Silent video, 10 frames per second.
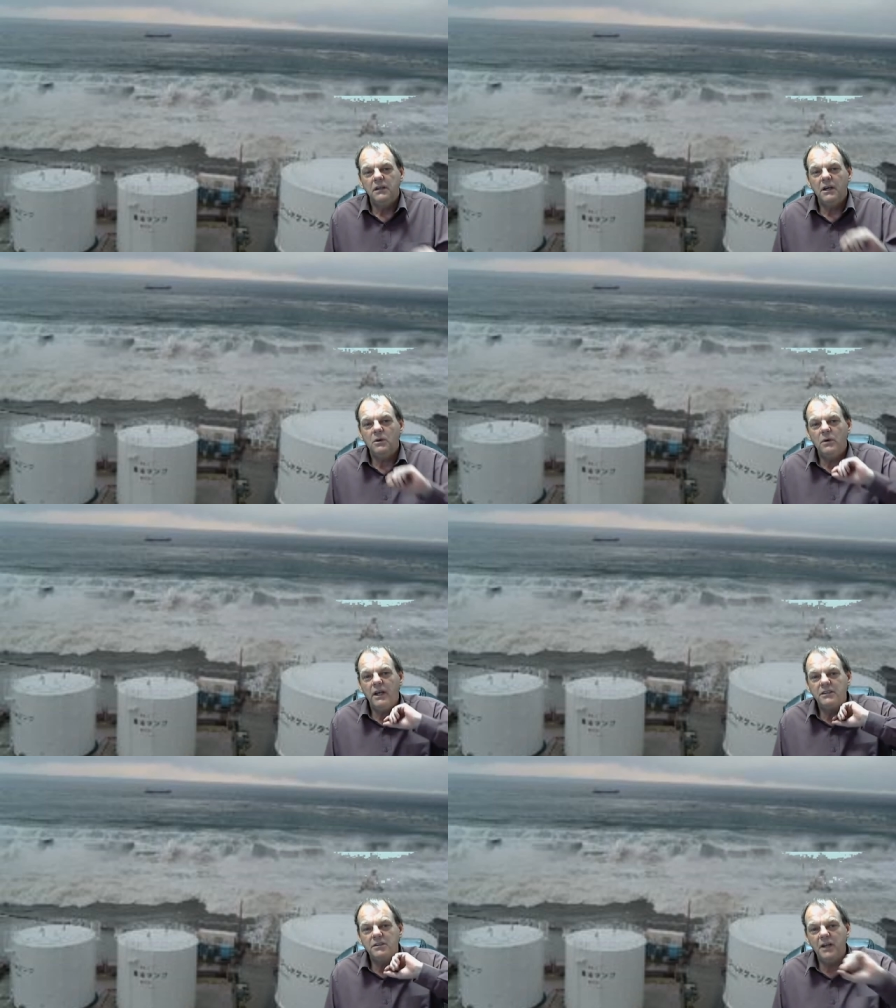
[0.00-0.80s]
Now,
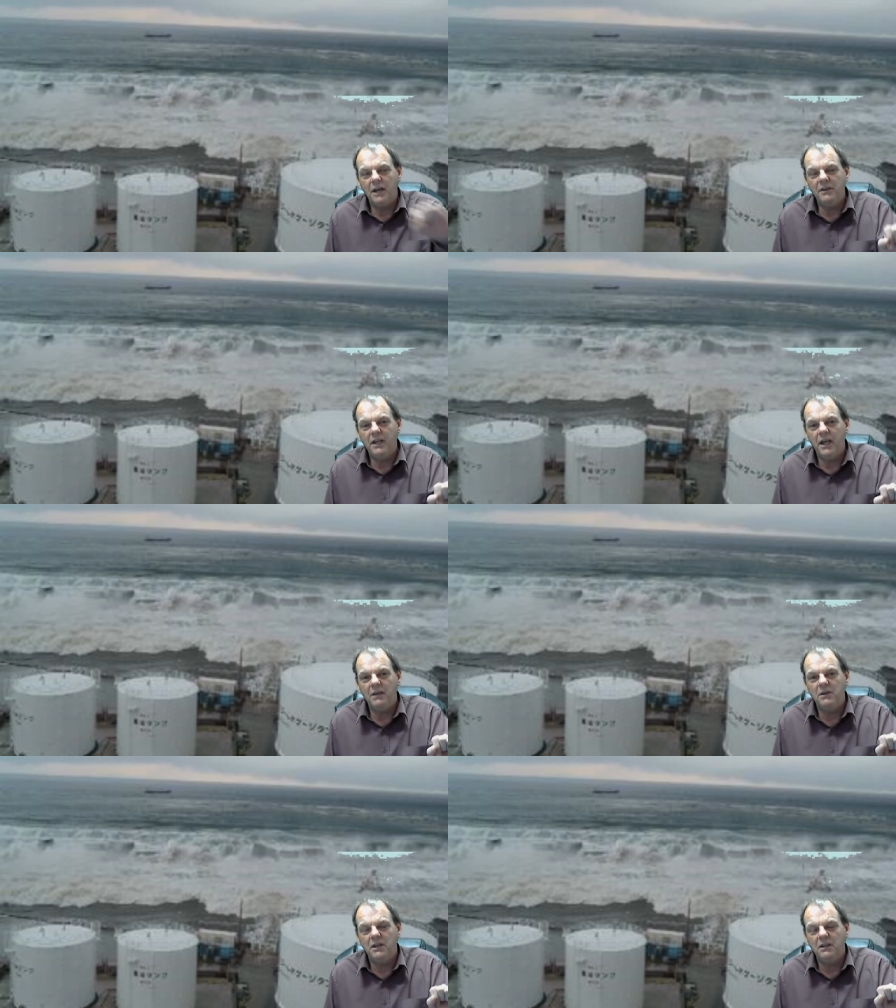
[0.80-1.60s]
a tsunami
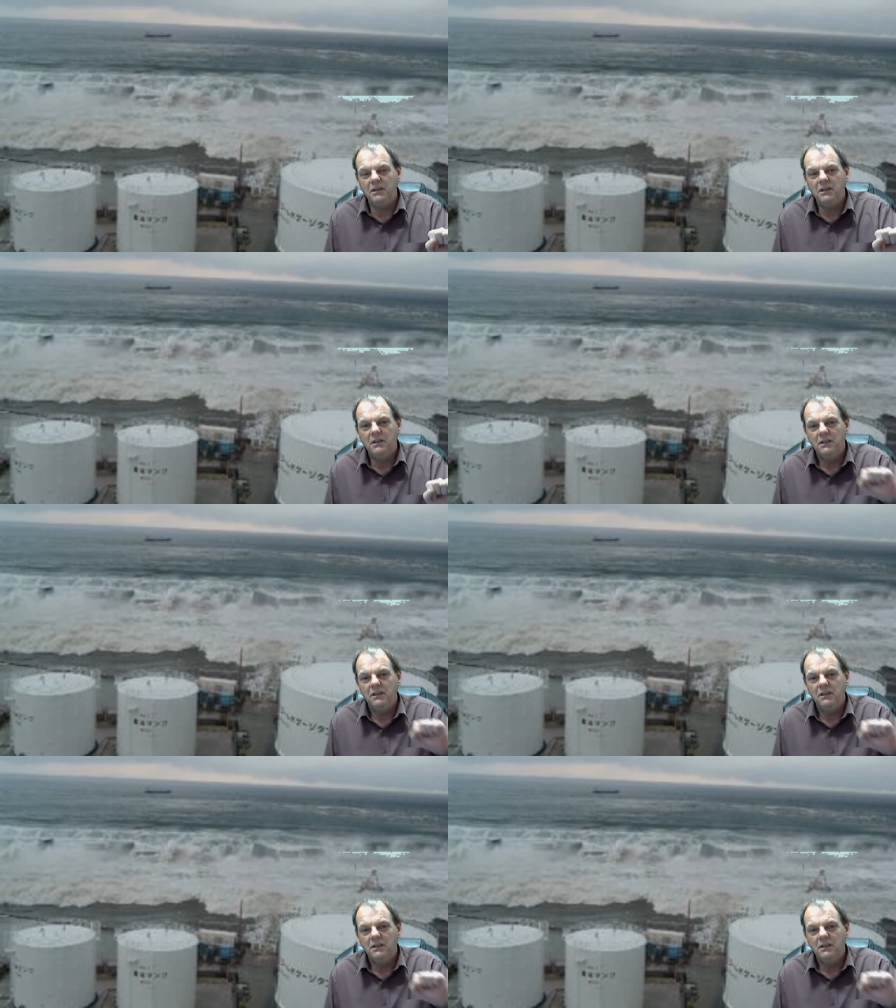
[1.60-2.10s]
came in